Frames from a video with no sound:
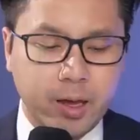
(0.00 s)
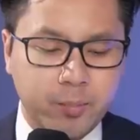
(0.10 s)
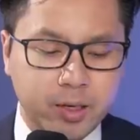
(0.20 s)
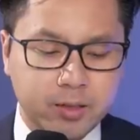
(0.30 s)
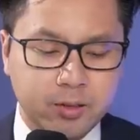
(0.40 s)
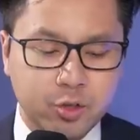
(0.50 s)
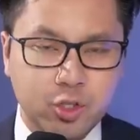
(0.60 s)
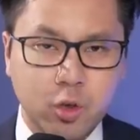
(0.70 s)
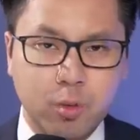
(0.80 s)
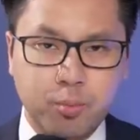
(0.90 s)
But there's
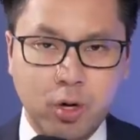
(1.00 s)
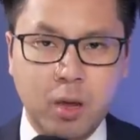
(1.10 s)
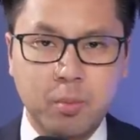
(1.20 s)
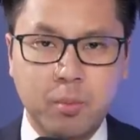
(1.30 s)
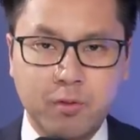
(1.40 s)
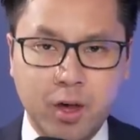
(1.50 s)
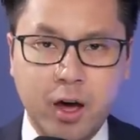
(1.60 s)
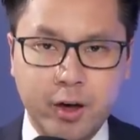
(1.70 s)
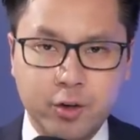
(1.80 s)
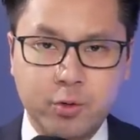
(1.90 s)
still the problem of the
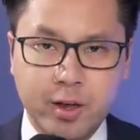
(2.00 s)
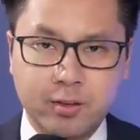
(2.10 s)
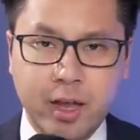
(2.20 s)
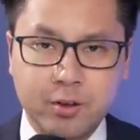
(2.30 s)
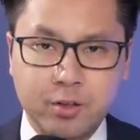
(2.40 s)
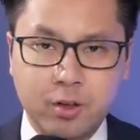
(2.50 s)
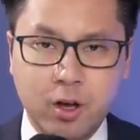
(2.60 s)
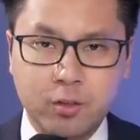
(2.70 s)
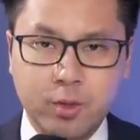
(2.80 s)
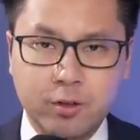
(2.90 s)
higher transaction
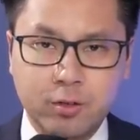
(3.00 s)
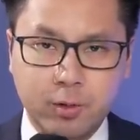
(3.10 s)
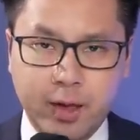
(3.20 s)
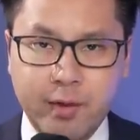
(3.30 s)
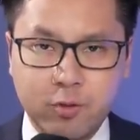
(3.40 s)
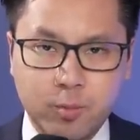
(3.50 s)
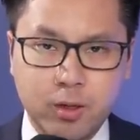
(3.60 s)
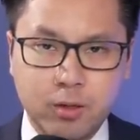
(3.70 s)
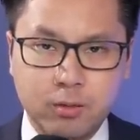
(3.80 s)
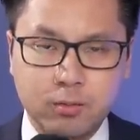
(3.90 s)
cost, right? So to have to be,